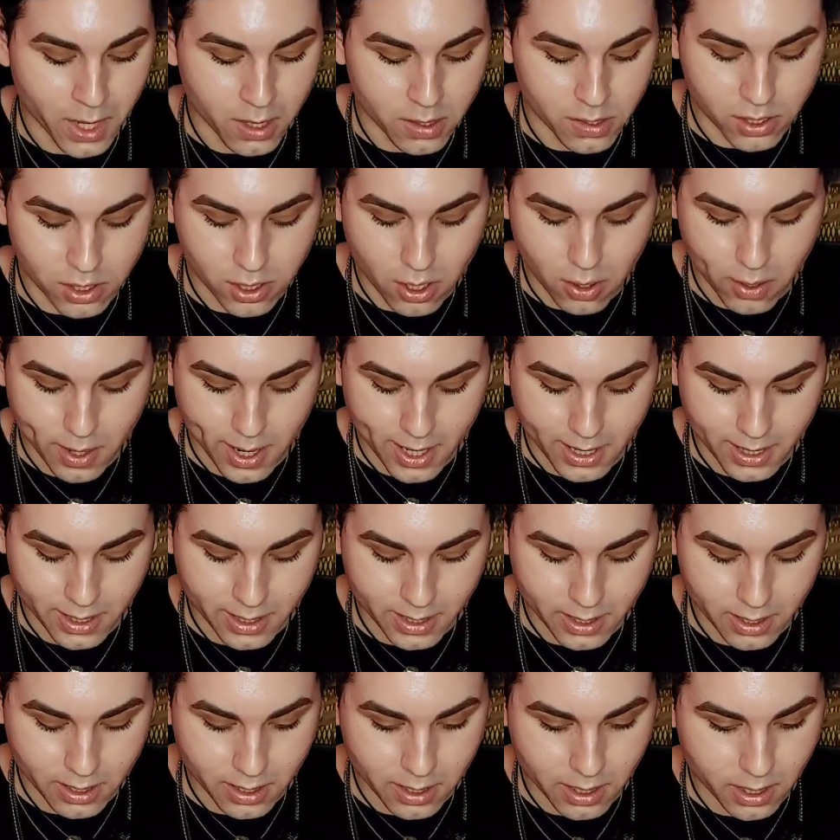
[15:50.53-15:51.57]
So I
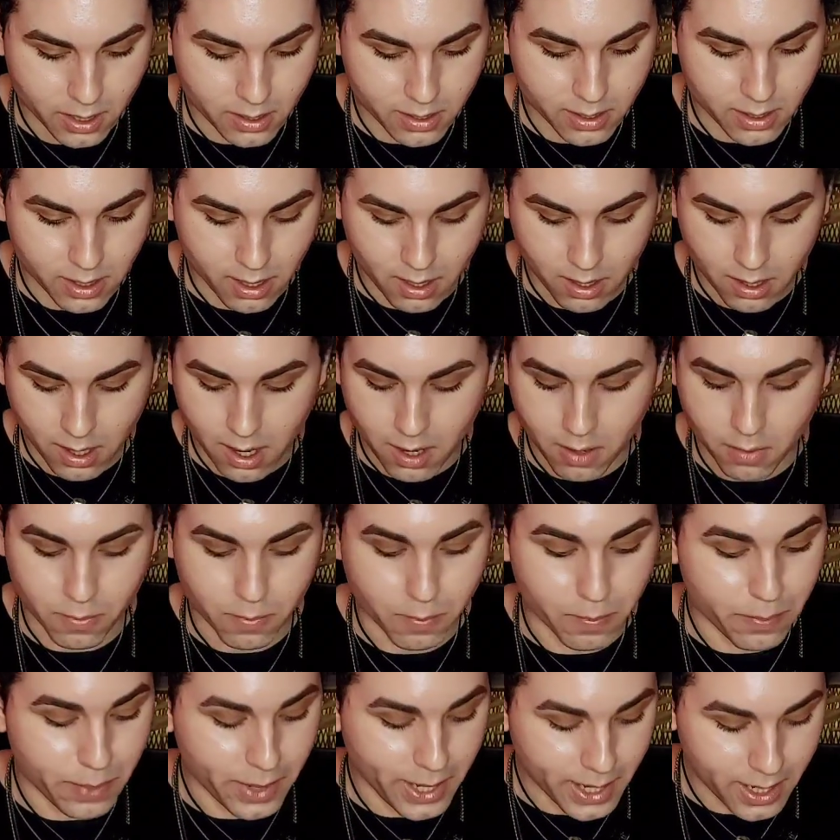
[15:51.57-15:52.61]
think there's a
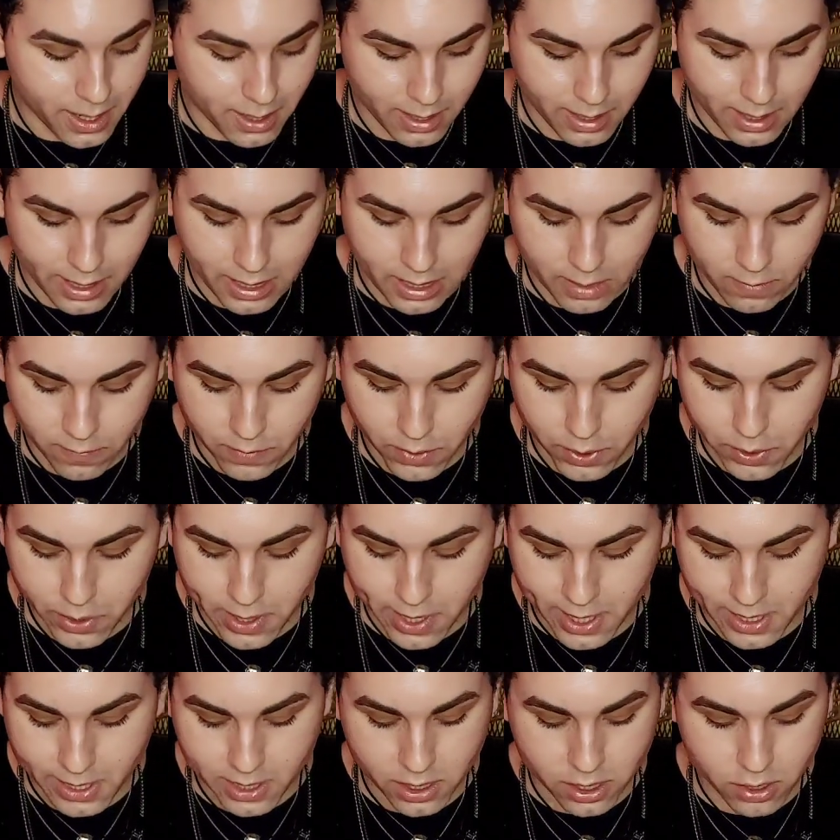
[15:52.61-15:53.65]
big need for you
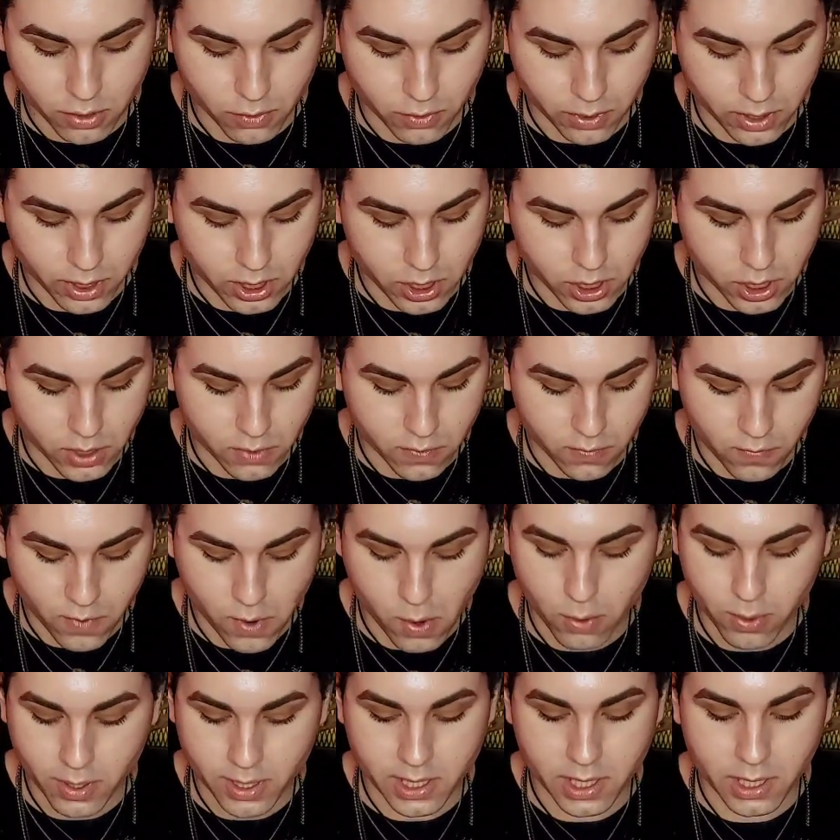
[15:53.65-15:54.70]
guys to really just
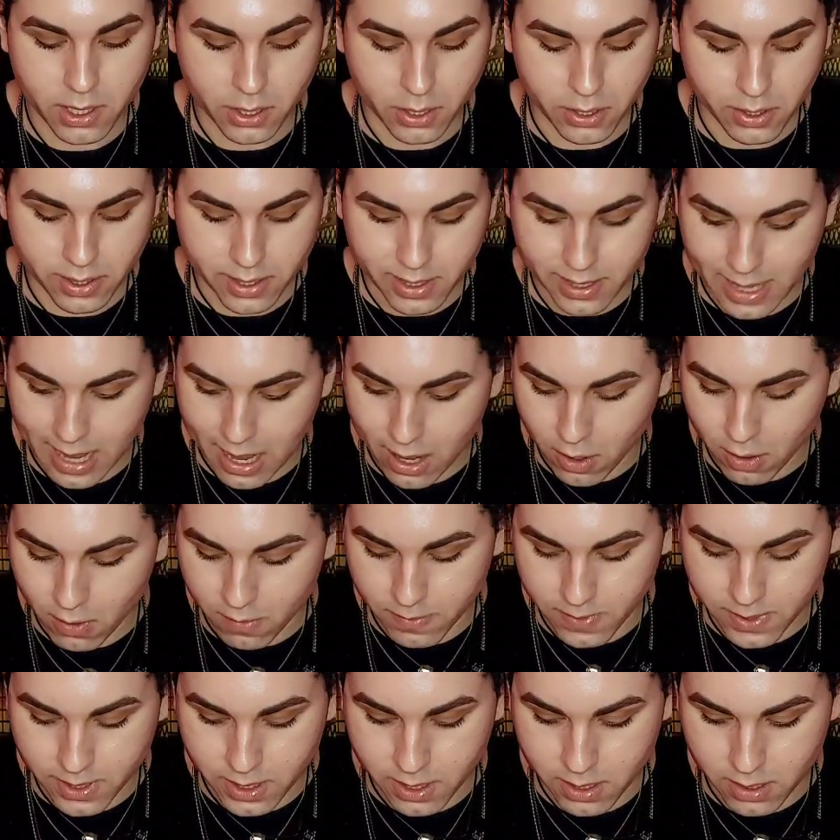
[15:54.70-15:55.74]
focus on
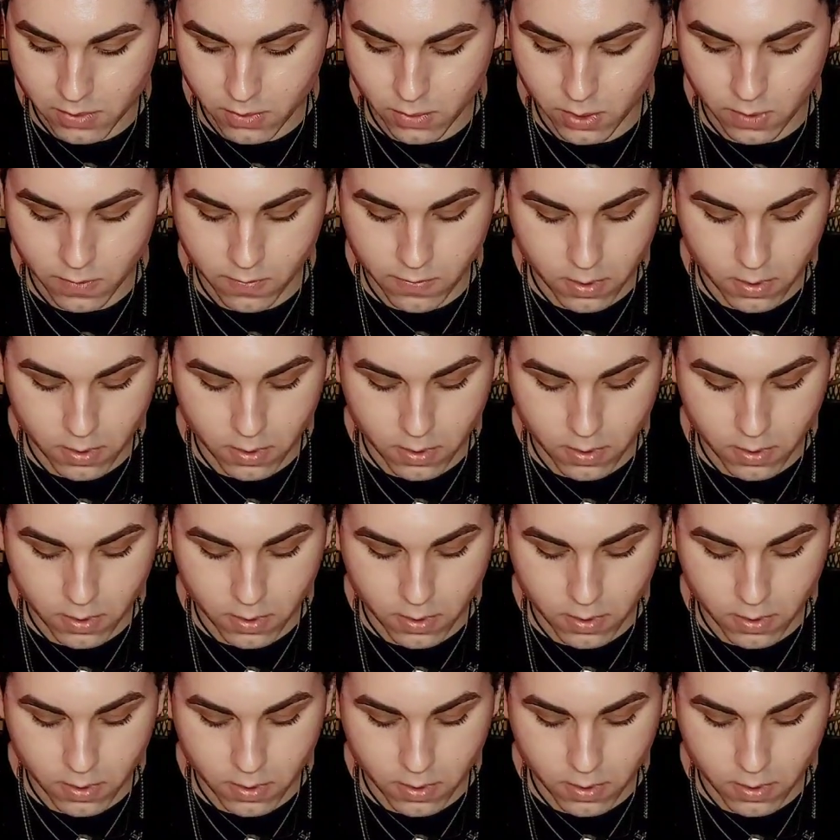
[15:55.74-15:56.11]
yourselves this week.